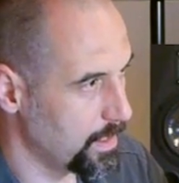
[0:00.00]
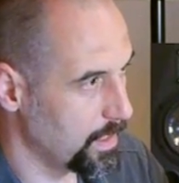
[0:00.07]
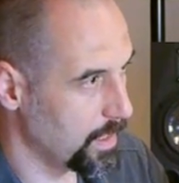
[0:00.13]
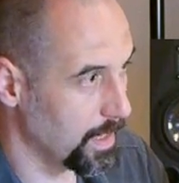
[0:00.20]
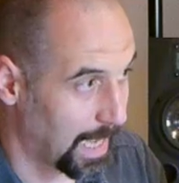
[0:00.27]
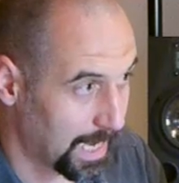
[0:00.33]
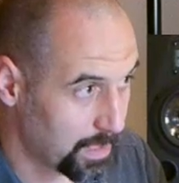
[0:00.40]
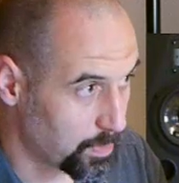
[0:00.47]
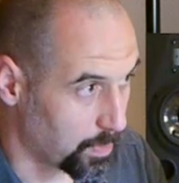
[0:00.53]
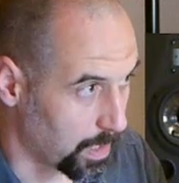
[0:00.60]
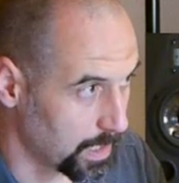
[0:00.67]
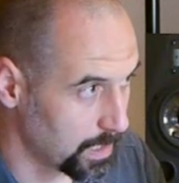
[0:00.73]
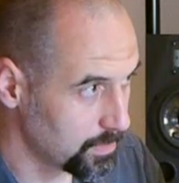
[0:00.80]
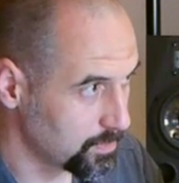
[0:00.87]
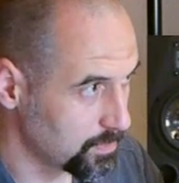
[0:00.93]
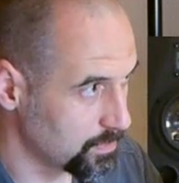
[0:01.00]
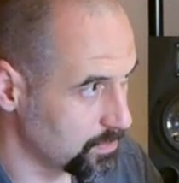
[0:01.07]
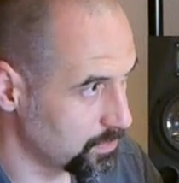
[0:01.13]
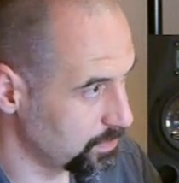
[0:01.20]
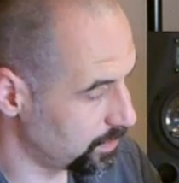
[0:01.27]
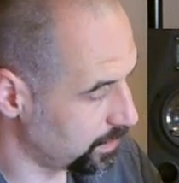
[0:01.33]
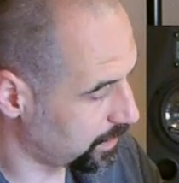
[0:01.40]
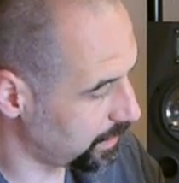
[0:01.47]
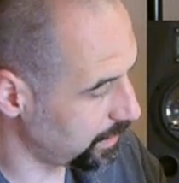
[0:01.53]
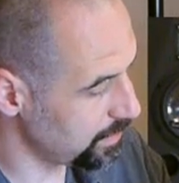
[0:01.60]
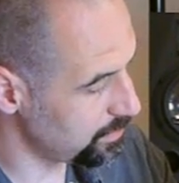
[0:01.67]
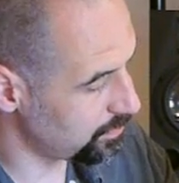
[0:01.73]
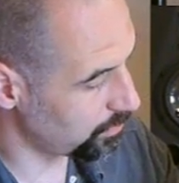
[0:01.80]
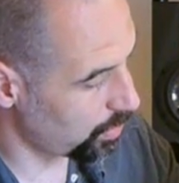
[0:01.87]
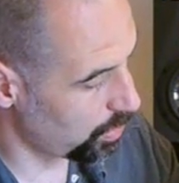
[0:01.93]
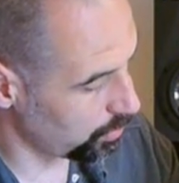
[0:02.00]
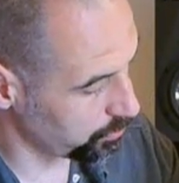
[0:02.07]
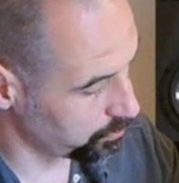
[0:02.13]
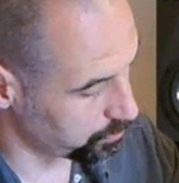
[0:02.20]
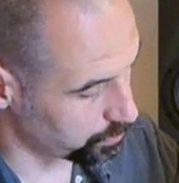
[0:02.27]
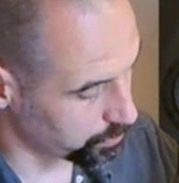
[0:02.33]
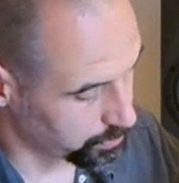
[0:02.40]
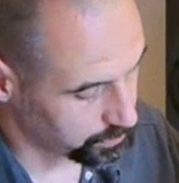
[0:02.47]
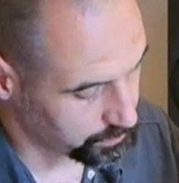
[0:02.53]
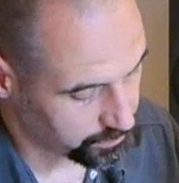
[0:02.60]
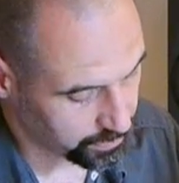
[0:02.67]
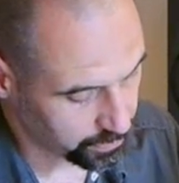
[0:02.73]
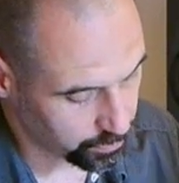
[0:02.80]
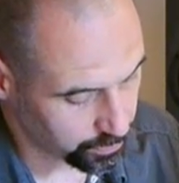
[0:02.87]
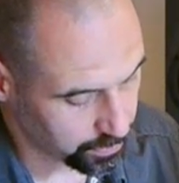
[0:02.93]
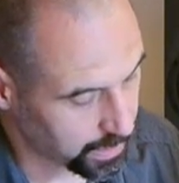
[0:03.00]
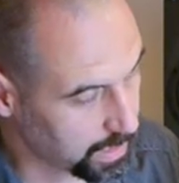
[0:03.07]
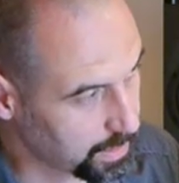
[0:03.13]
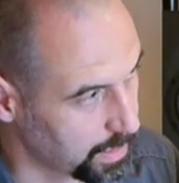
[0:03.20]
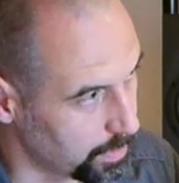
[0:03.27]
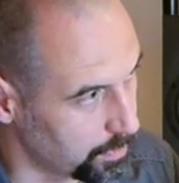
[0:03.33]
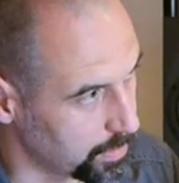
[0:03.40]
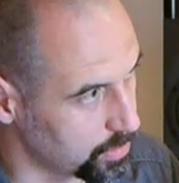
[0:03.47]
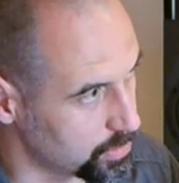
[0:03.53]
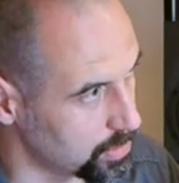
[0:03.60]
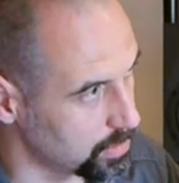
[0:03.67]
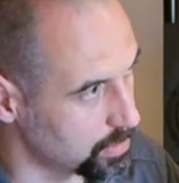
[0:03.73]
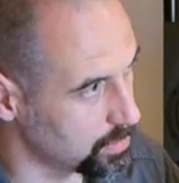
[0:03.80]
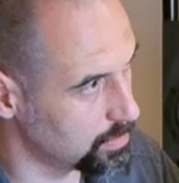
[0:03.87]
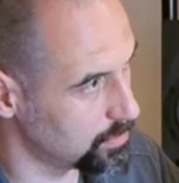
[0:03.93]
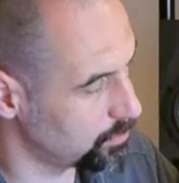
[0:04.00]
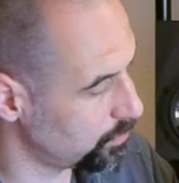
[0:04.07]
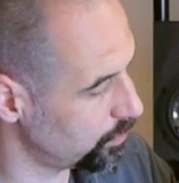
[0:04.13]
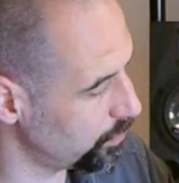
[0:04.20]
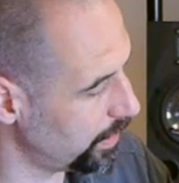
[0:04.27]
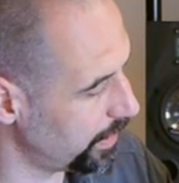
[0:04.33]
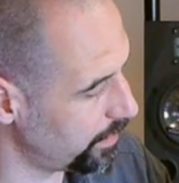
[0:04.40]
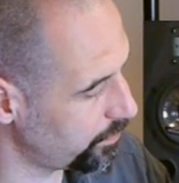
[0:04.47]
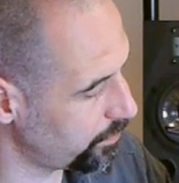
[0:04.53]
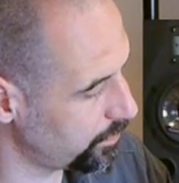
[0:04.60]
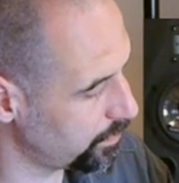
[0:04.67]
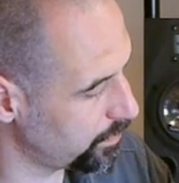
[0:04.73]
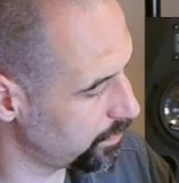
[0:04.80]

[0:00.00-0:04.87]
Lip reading: Likewise, the keys also continue in that direction. So you have,